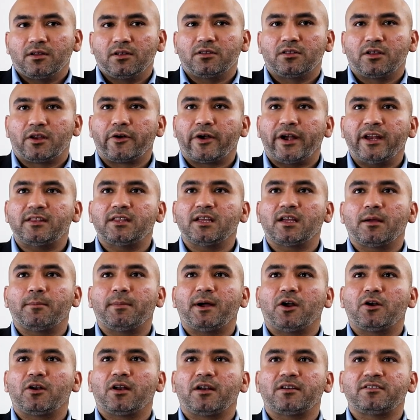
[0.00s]
great thing
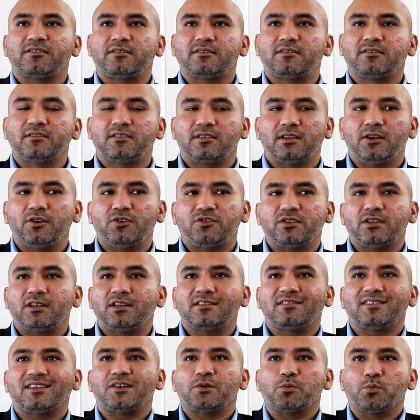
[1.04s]
about our solution
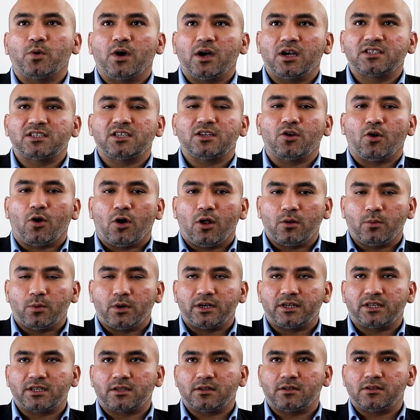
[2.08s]
is it works in all
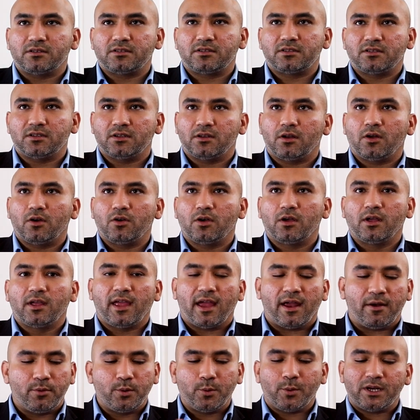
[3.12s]
verticals.
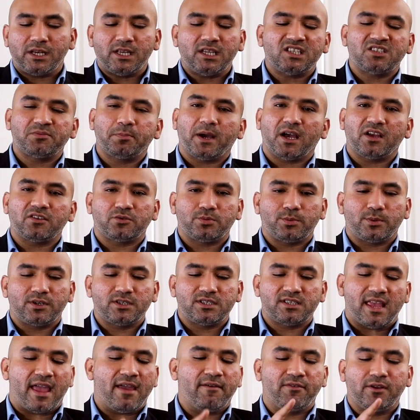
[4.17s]
Everyone needs
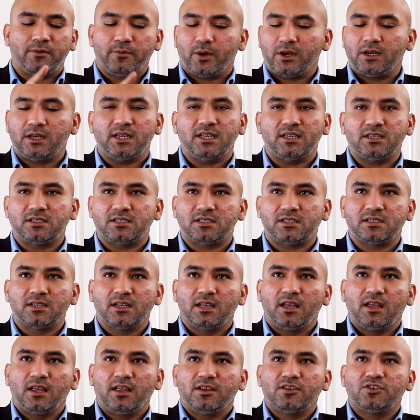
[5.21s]
passwords, everyone needs
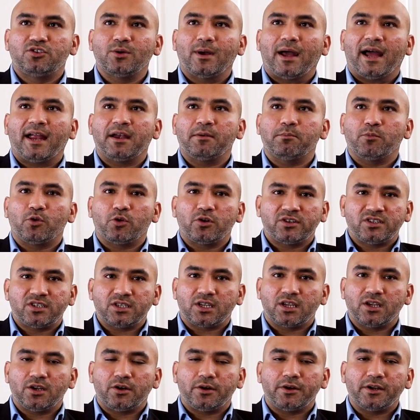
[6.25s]
to add more
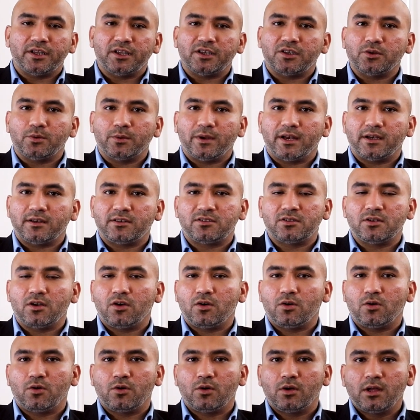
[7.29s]
security to it.
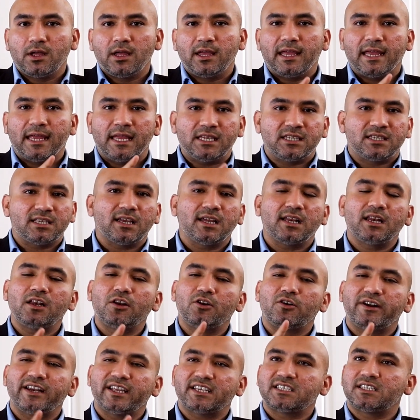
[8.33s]
So internal
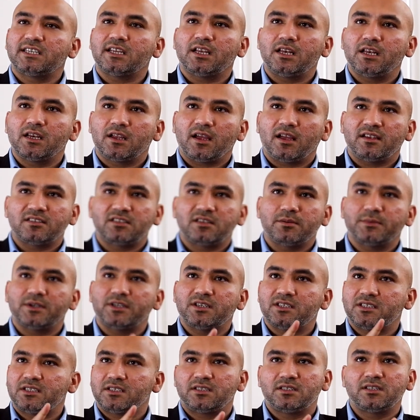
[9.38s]
or external
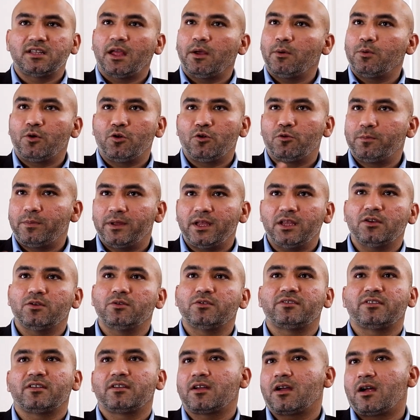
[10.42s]
customers, they will be
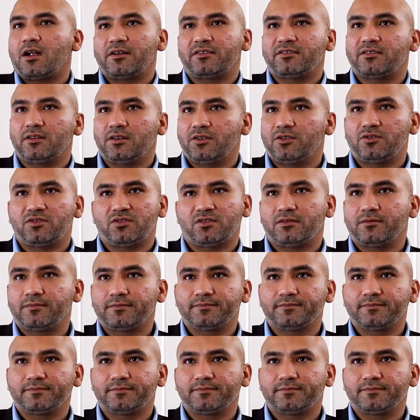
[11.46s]
using our solution.